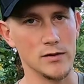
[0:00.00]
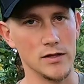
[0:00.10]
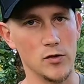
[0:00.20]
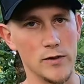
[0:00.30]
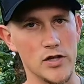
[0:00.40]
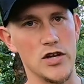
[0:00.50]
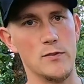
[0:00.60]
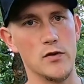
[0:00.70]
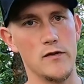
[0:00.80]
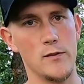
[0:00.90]
them a little bit
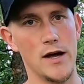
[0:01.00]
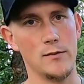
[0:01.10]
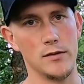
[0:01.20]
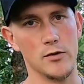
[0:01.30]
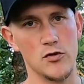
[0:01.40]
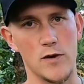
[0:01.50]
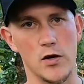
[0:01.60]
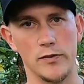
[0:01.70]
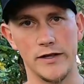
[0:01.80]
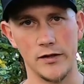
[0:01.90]
cheaper if you buy a blemish
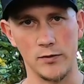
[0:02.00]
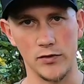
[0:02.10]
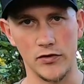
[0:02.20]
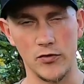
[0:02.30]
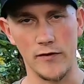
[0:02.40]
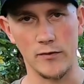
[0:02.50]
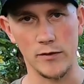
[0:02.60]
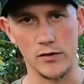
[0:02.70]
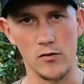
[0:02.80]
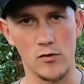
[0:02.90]
model, but that's pulled straight
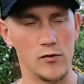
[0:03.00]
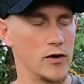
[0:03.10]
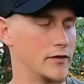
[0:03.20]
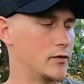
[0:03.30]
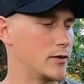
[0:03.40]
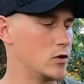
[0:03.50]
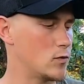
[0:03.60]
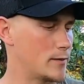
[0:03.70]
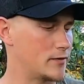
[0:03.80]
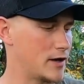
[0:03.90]
from the Lone Wolf Custom
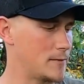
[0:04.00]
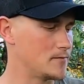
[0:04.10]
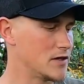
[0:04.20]
Gear website.